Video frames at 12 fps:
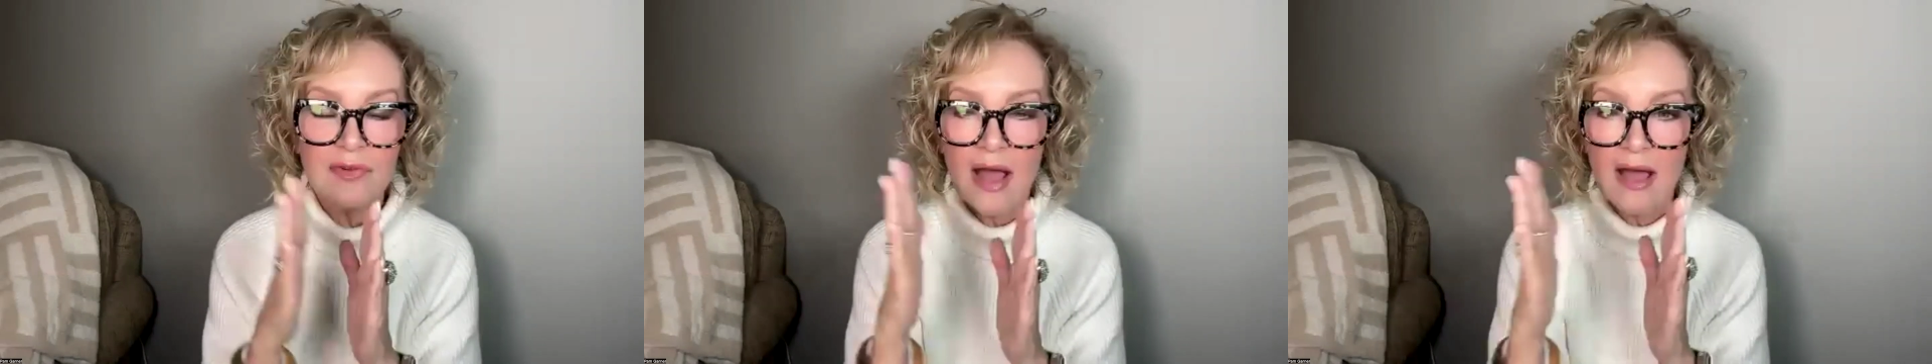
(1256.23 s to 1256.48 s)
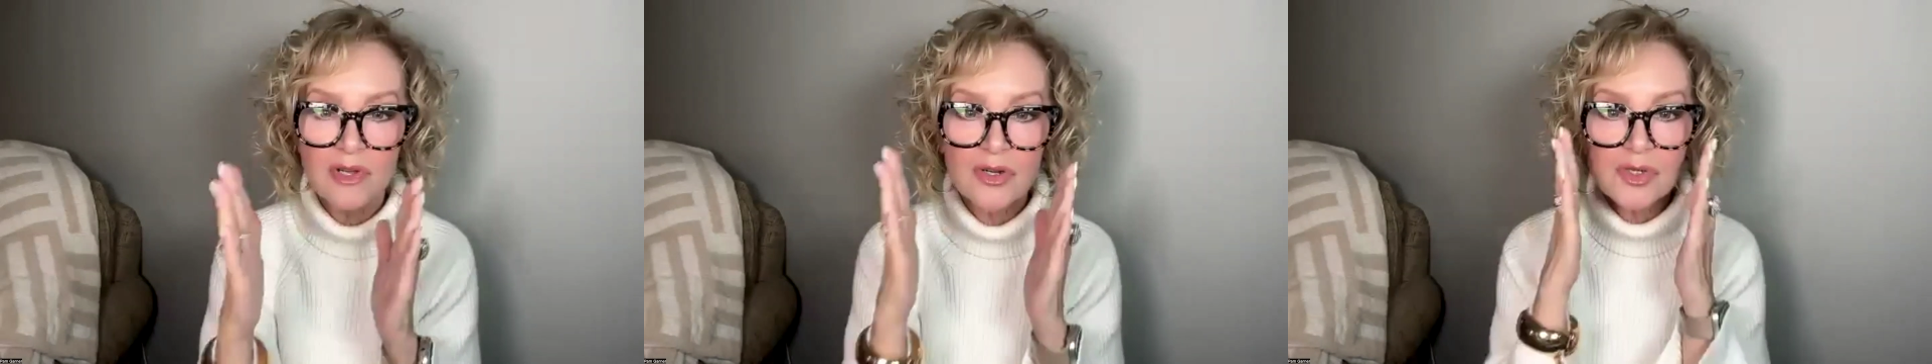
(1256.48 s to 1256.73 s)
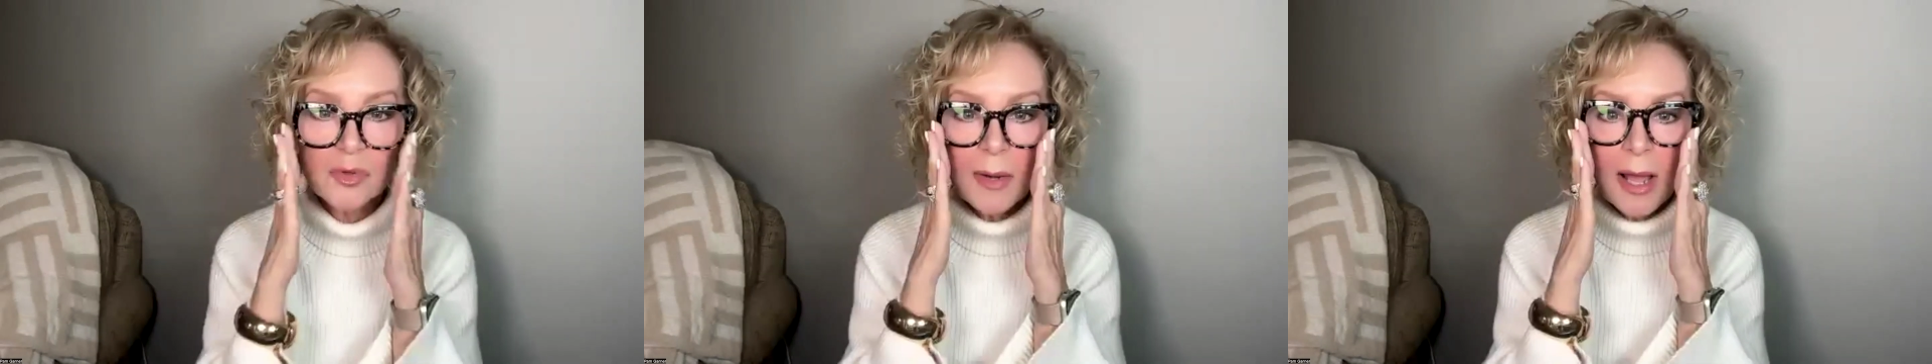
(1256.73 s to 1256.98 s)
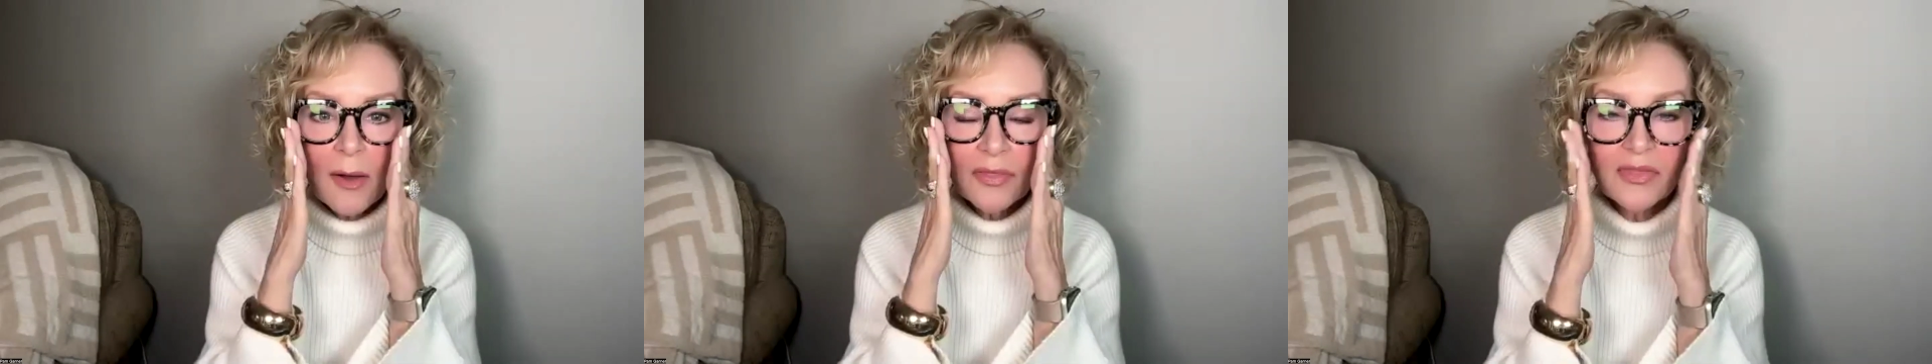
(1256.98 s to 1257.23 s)
5 years from
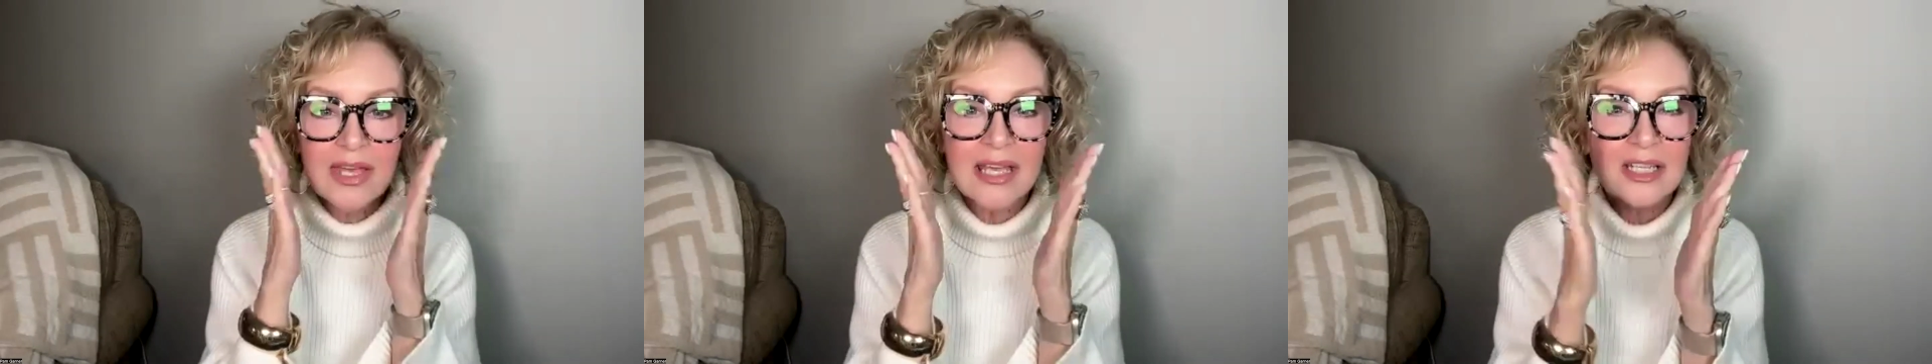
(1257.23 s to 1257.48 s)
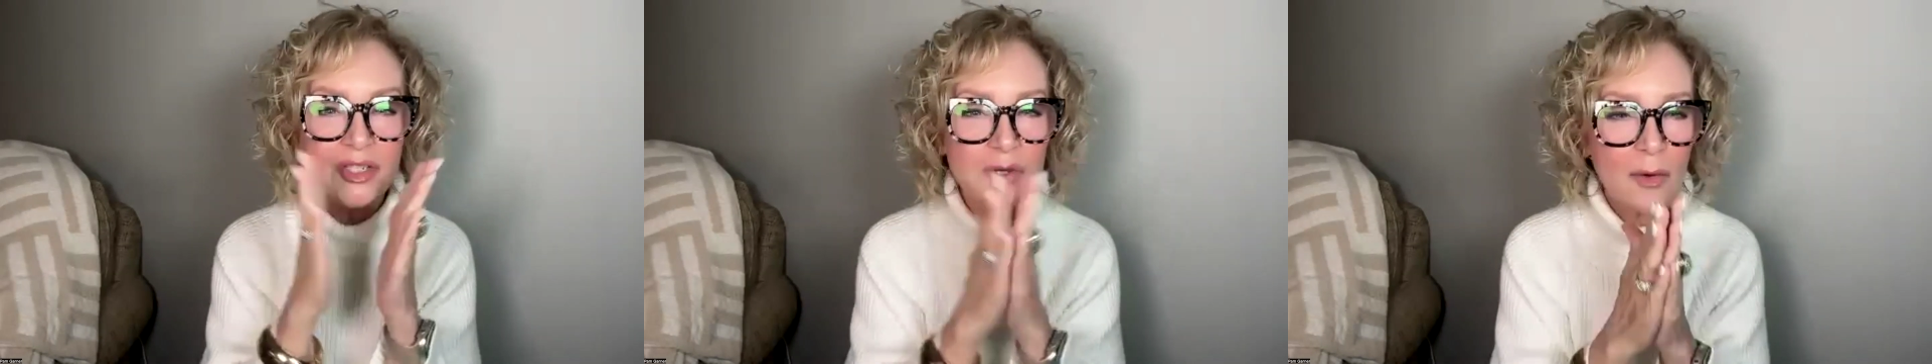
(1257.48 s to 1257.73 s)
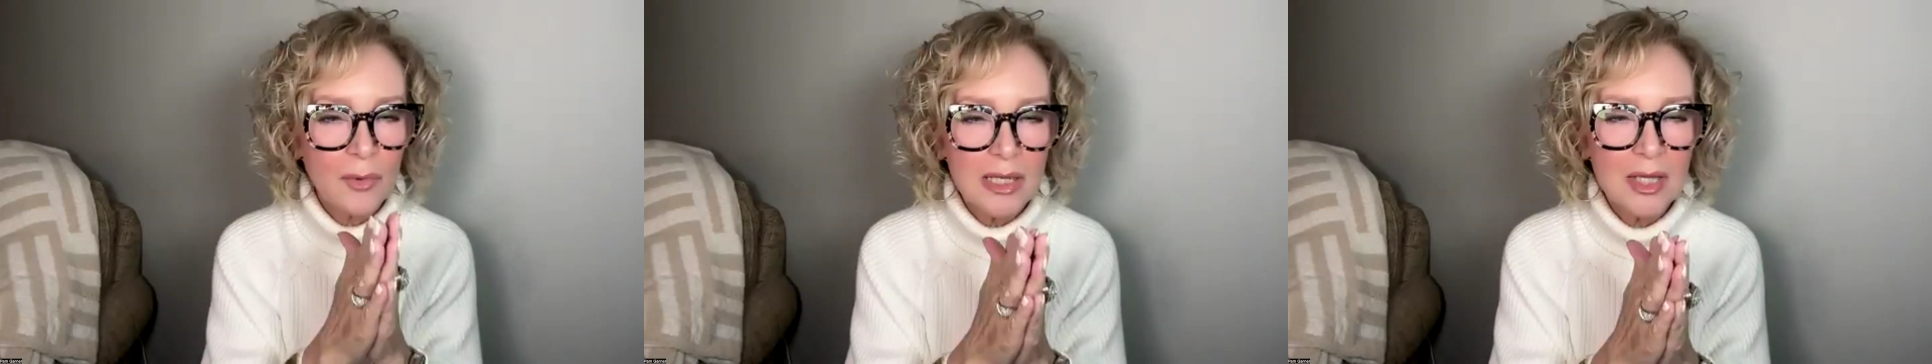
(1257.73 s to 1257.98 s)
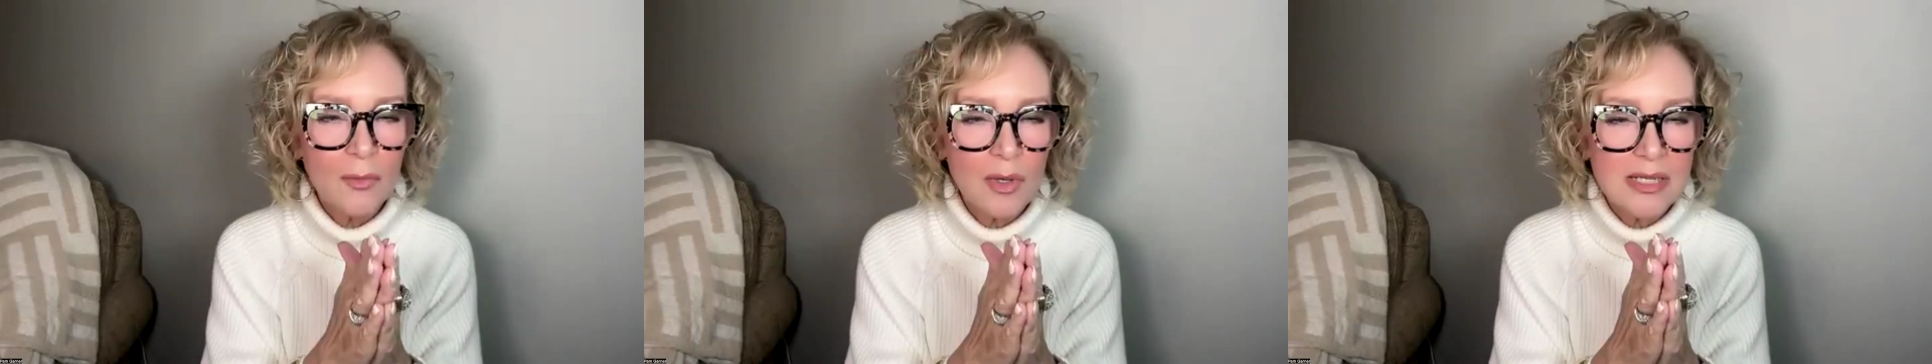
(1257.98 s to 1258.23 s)
now, and thinking, do I
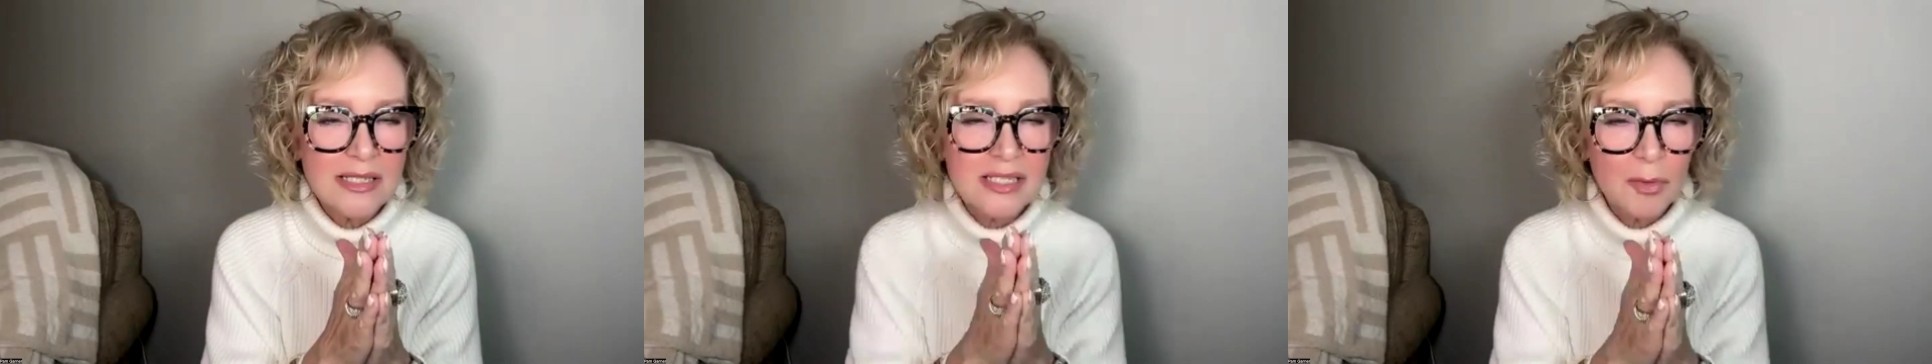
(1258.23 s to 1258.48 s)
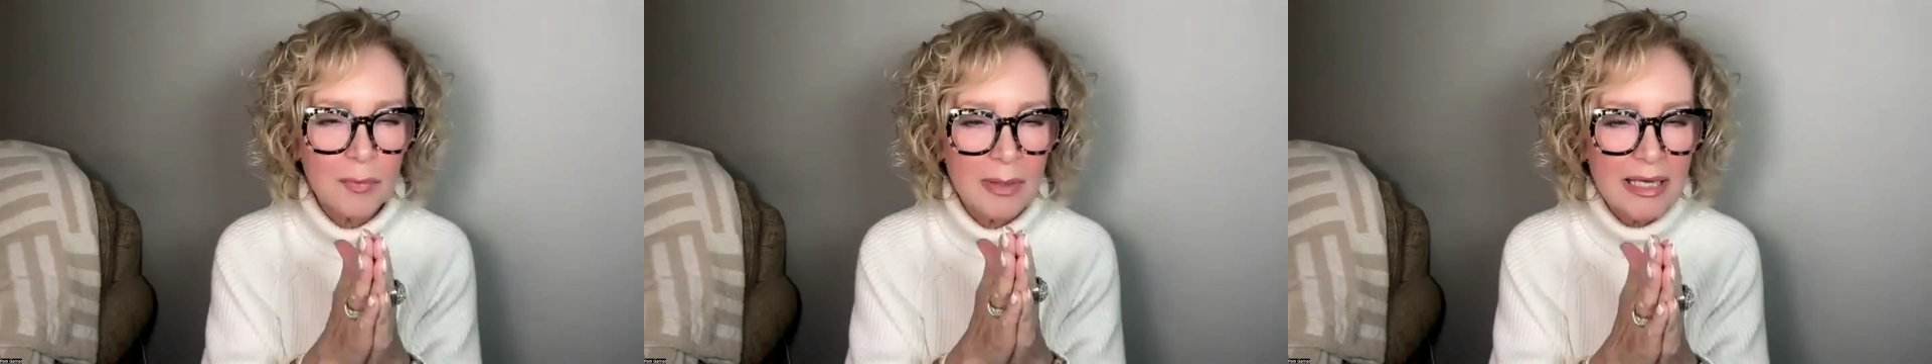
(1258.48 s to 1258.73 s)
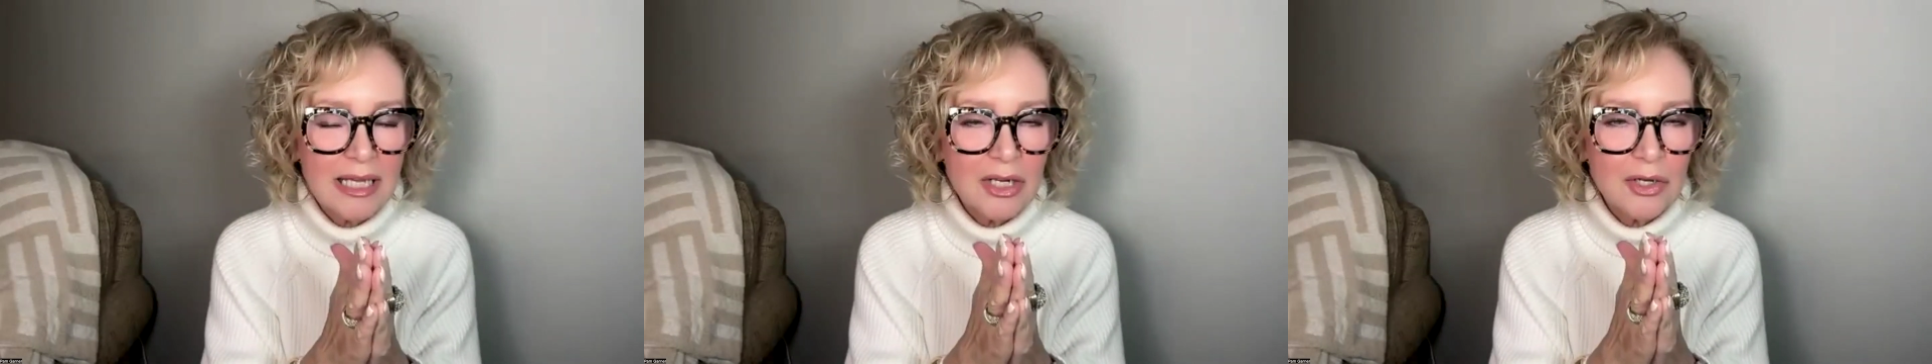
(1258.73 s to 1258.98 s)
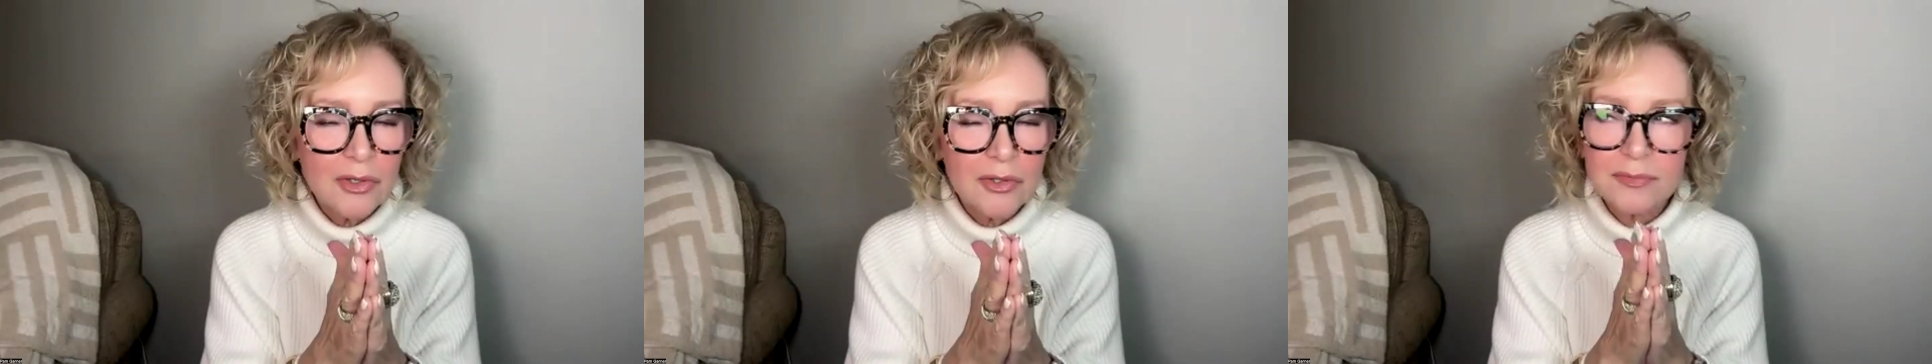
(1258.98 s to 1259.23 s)
really want to still be
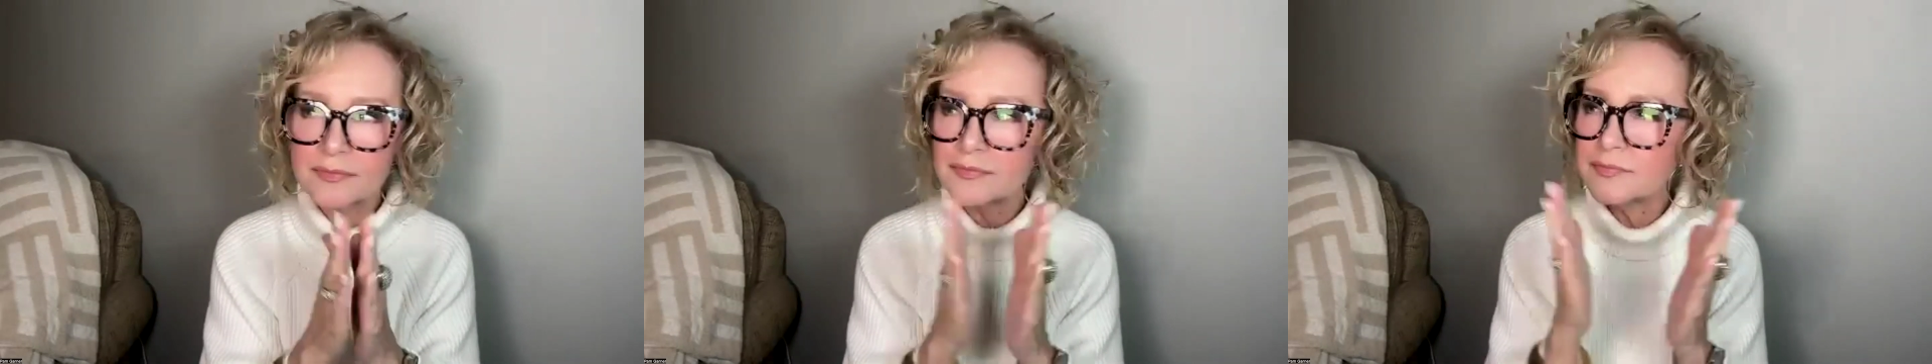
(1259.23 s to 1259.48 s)
here?